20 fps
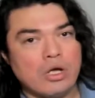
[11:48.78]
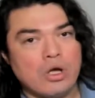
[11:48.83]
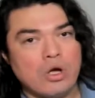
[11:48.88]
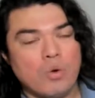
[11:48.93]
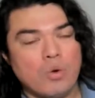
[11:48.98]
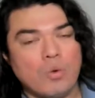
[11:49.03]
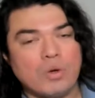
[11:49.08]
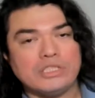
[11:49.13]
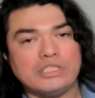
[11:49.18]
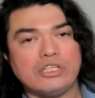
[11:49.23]

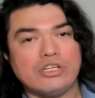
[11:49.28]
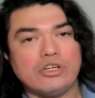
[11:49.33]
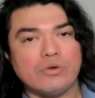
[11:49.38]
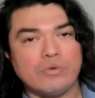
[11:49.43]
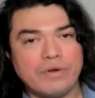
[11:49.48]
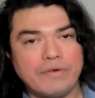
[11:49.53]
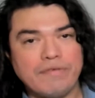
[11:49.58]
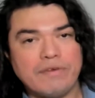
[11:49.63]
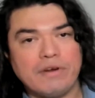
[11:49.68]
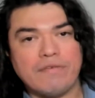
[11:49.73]
What's the
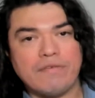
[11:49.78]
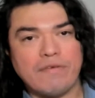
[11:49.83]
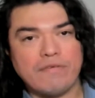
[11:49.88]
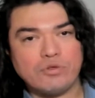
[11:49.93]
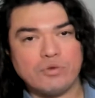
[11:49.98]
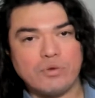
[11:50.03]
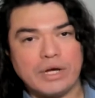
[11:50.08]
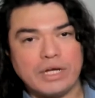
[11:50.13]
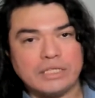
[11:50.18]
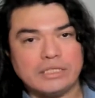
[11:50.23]
derivative of
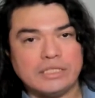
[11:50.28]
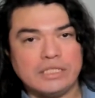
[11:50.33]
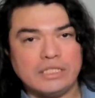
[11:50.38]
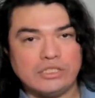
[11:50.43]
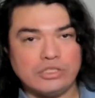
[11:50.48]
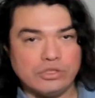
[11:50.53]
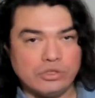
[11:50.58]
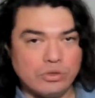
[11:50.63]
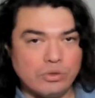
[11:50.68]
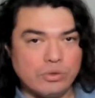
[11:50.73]
2x? It's
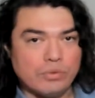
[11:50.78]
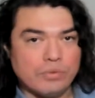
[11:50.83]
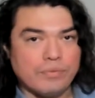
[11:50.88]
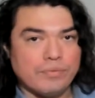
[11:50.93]
2.